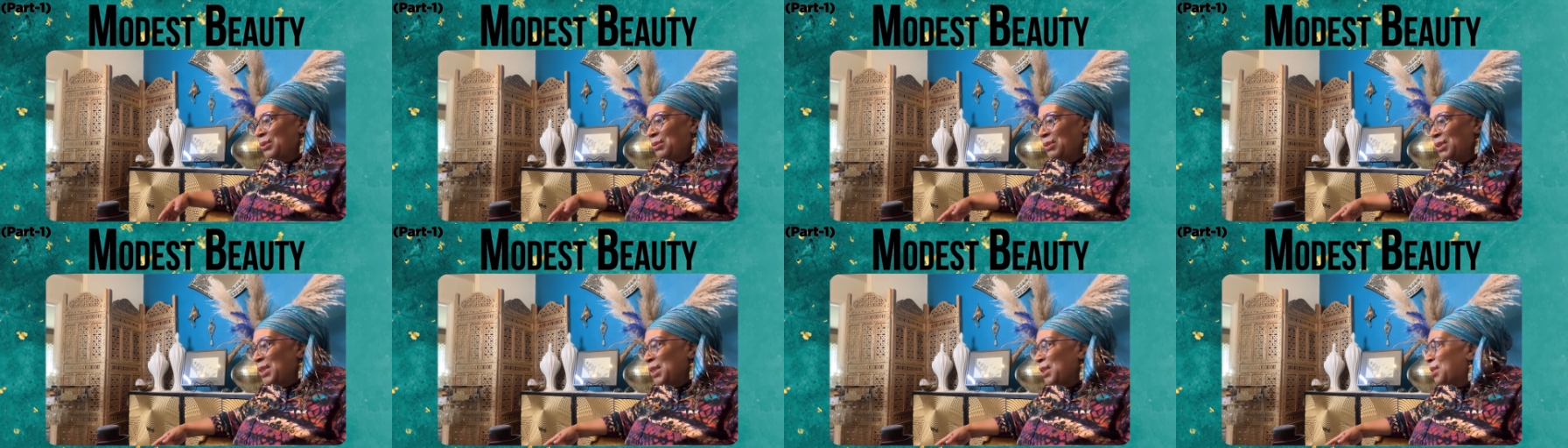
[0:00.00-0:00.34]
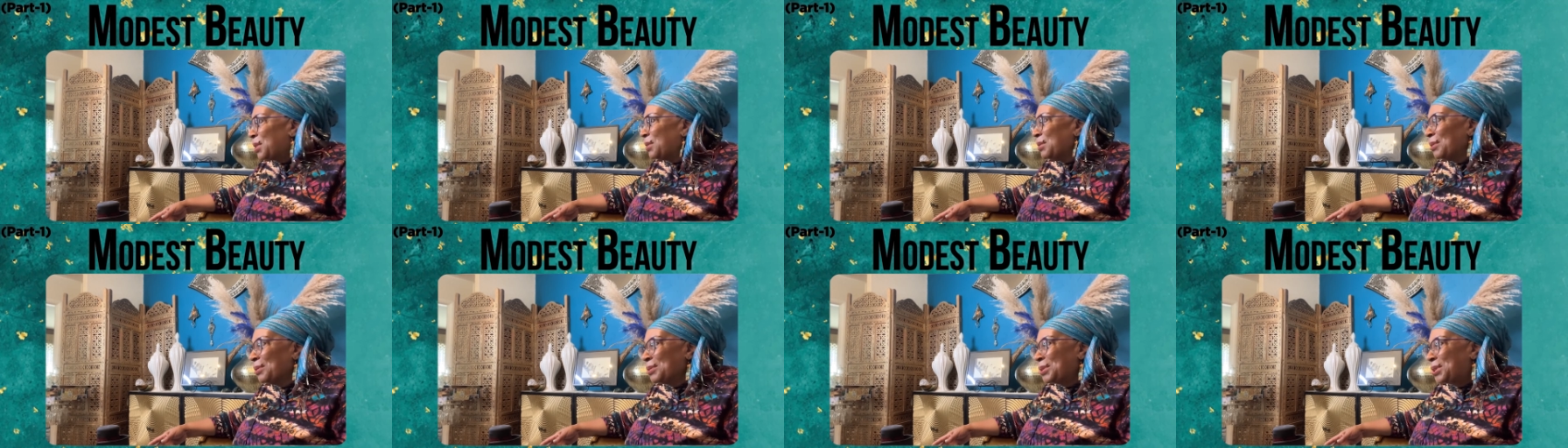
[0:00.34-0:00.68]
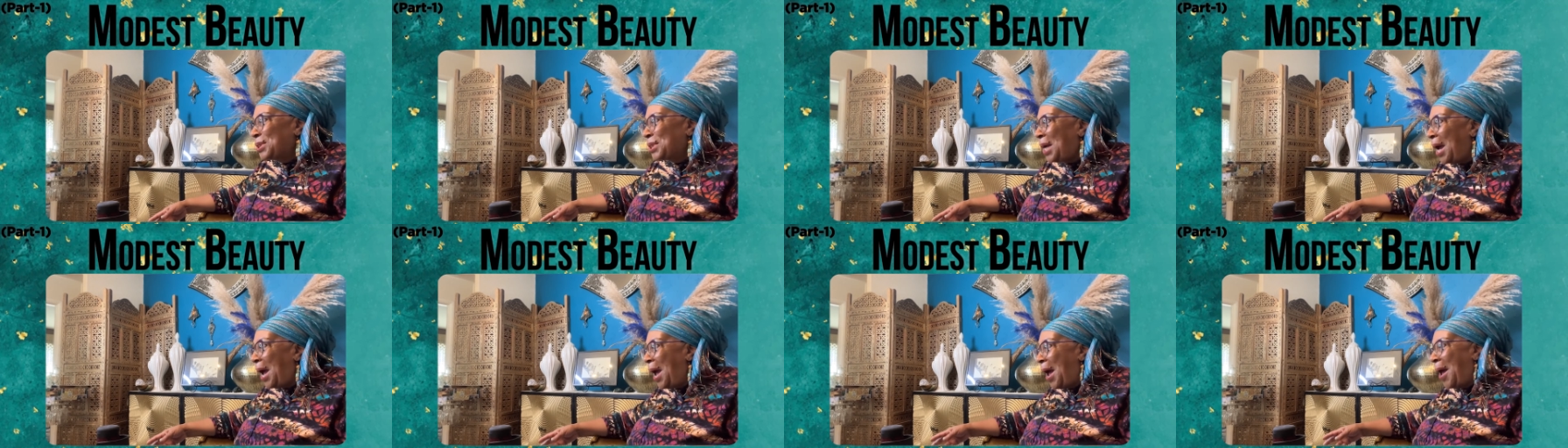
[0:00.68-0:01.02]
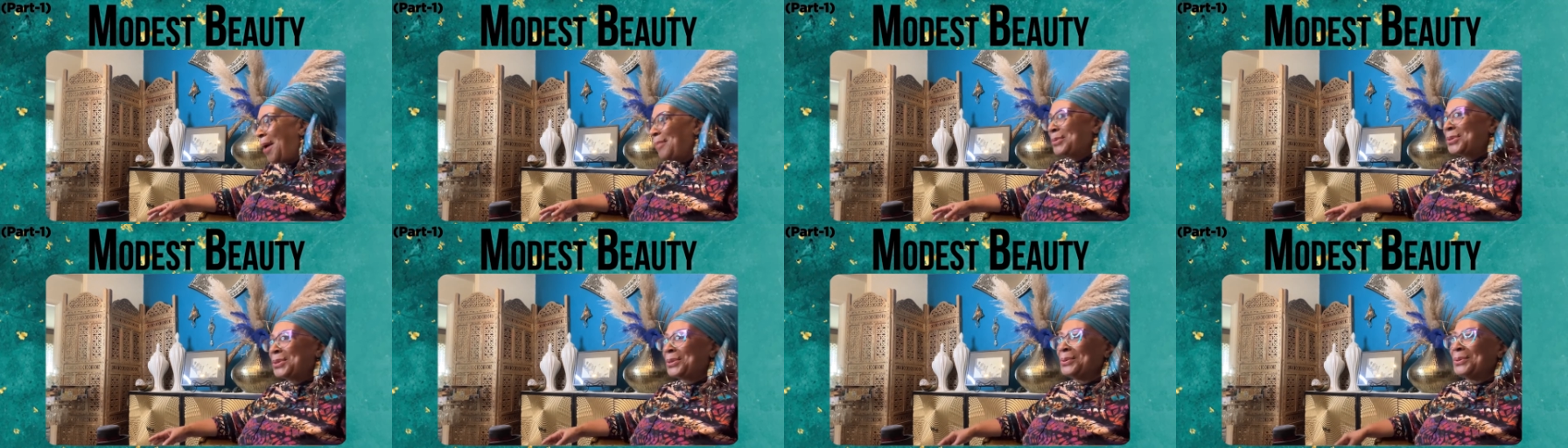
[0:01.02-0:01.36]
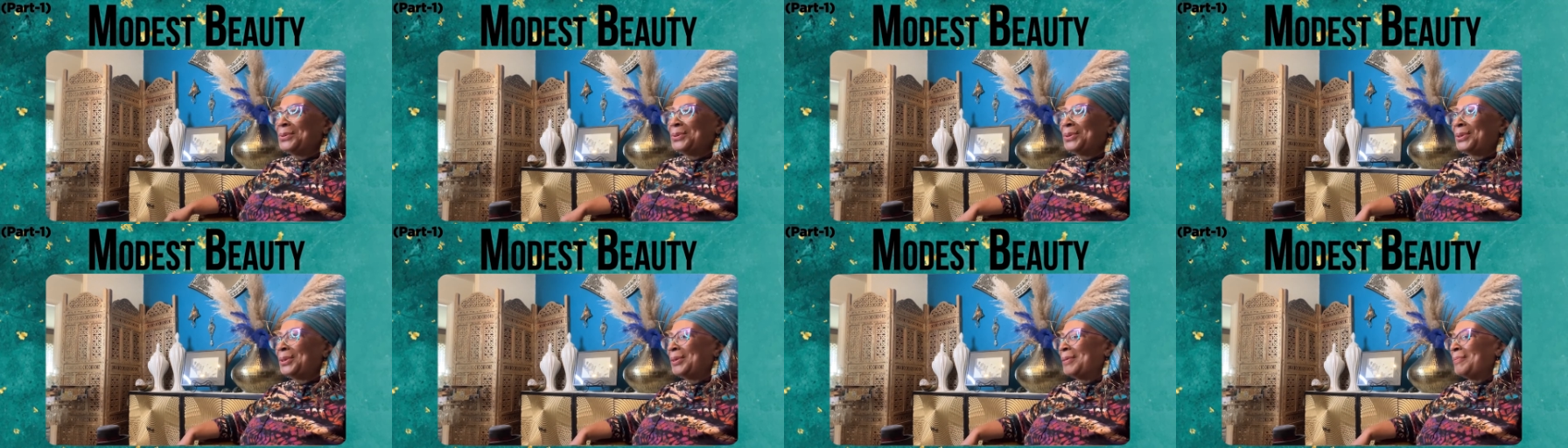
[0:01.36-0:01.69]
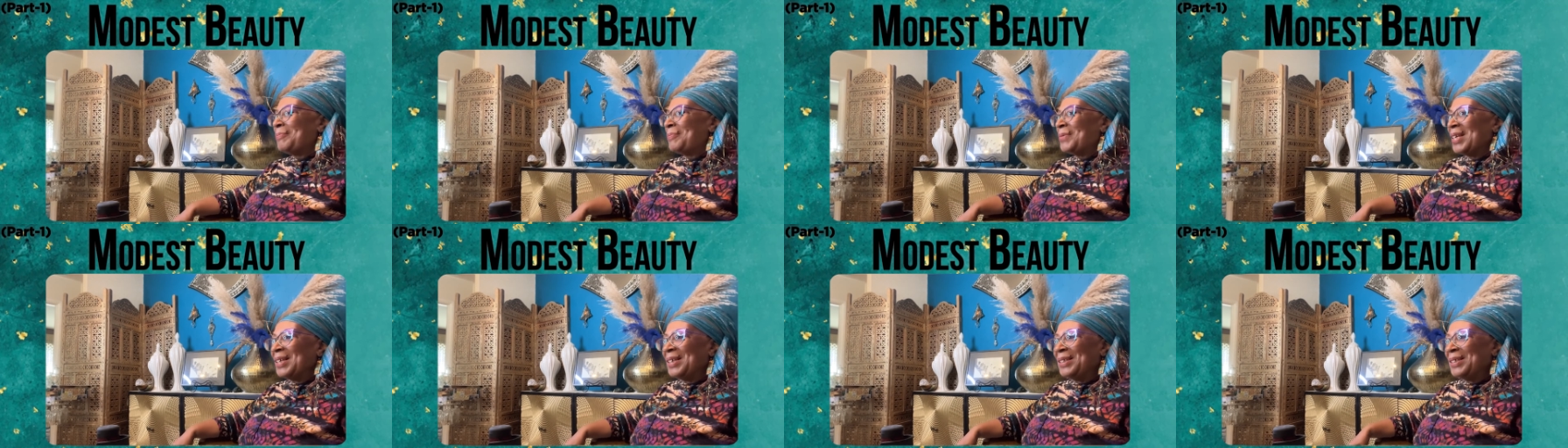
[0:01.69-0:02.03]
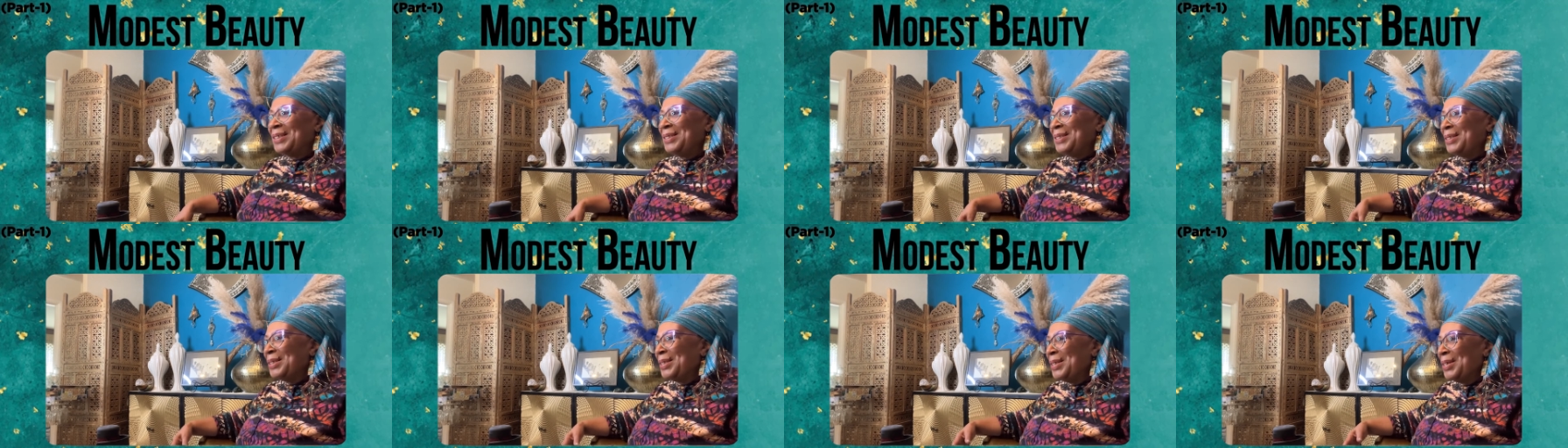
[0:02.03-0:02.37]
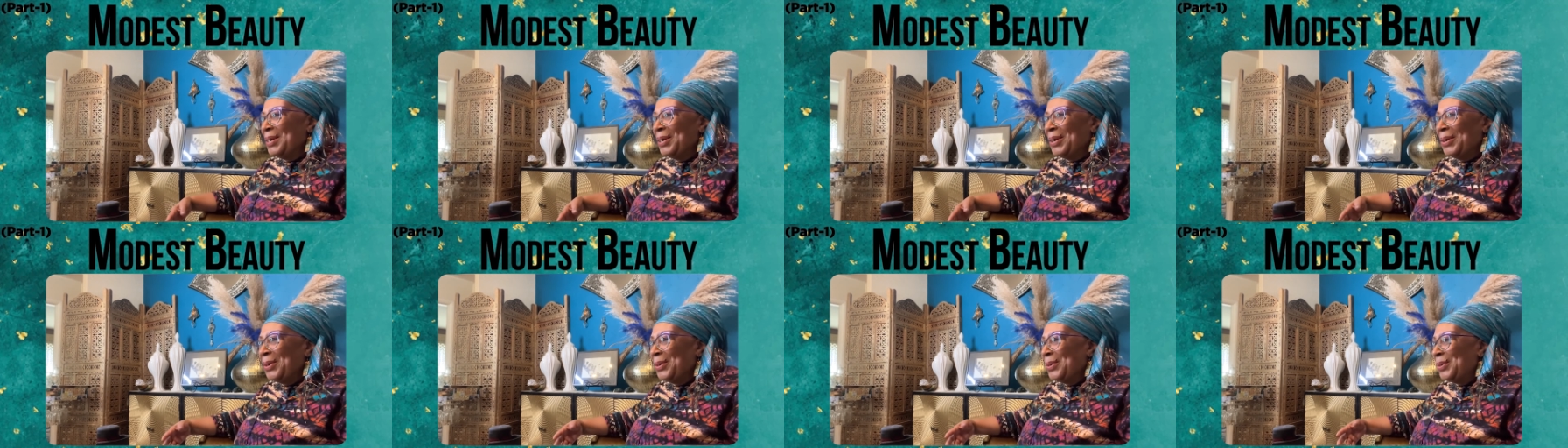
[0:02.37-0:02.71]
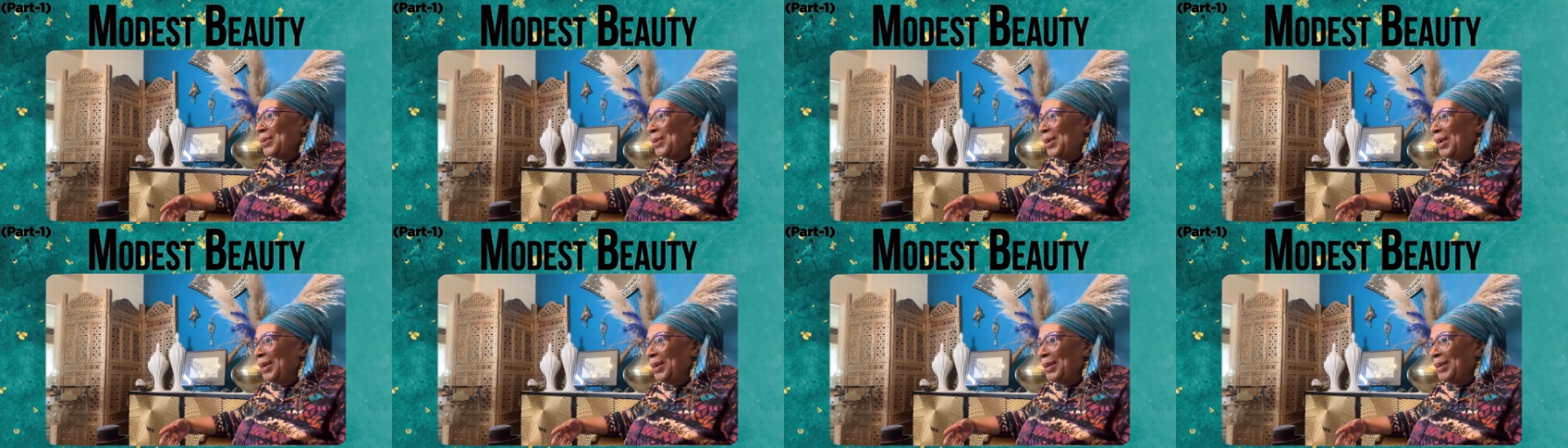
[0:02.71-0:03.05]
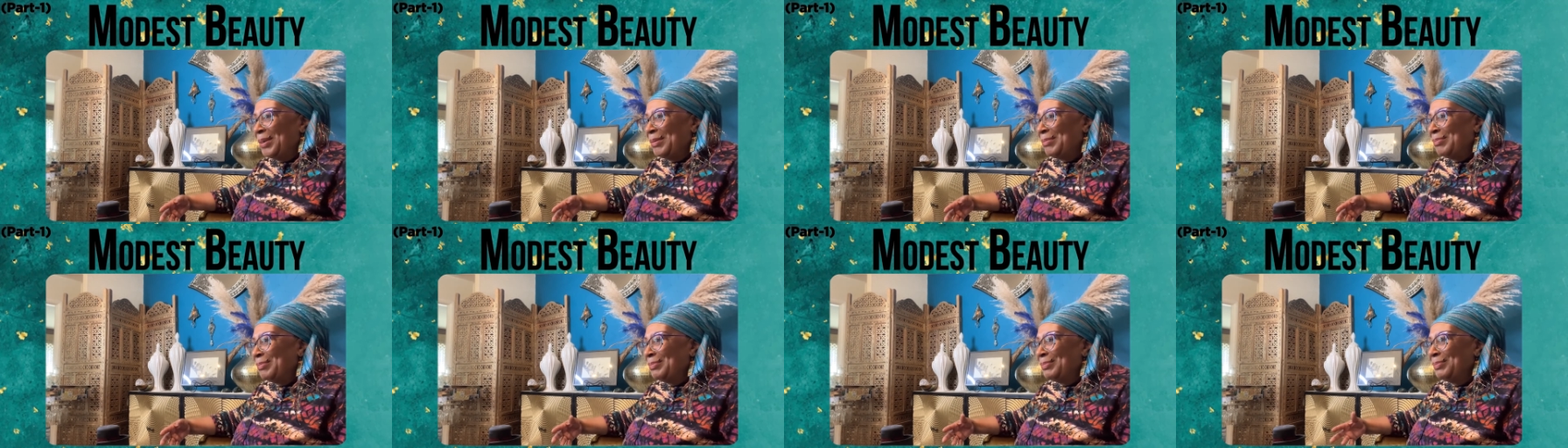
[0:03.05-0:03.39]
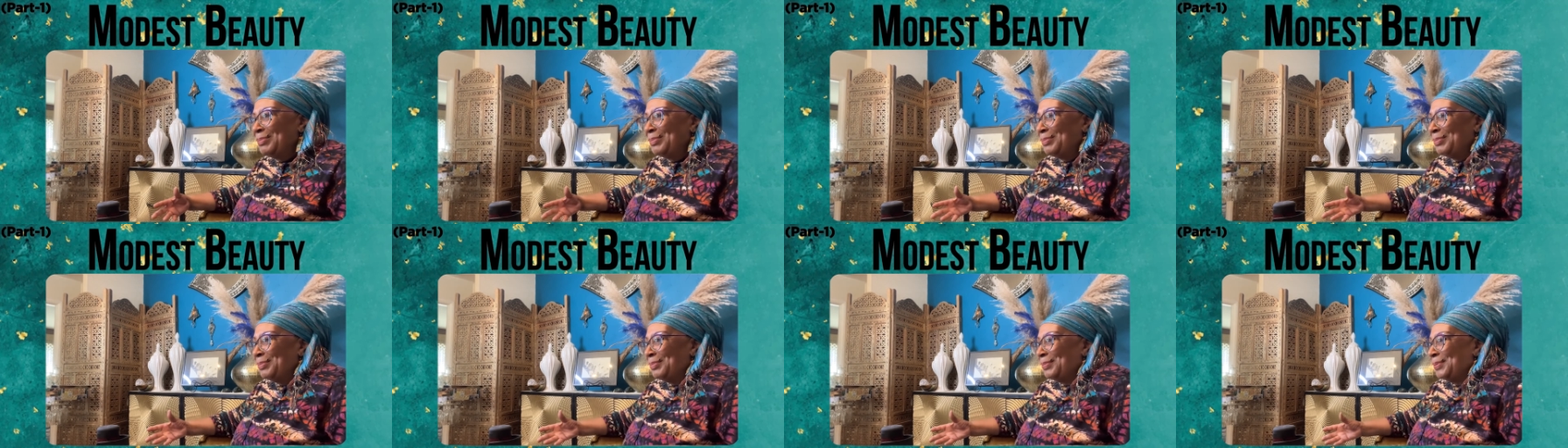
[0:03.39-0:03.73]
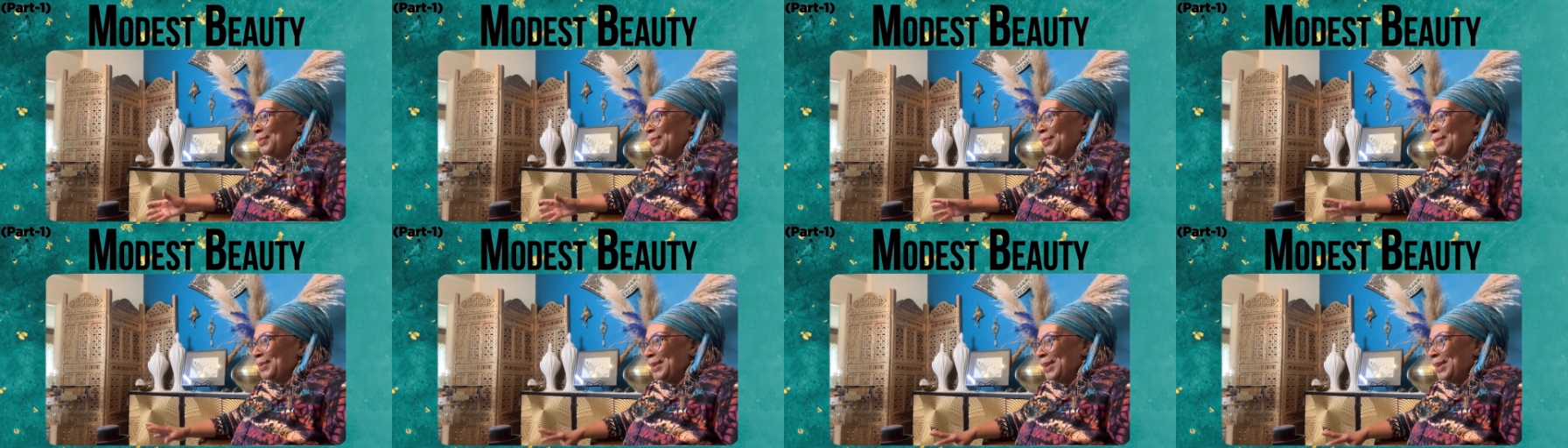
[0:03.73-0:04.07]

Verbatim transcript: traditional shops. Yes, or, African shop, You know, right. um,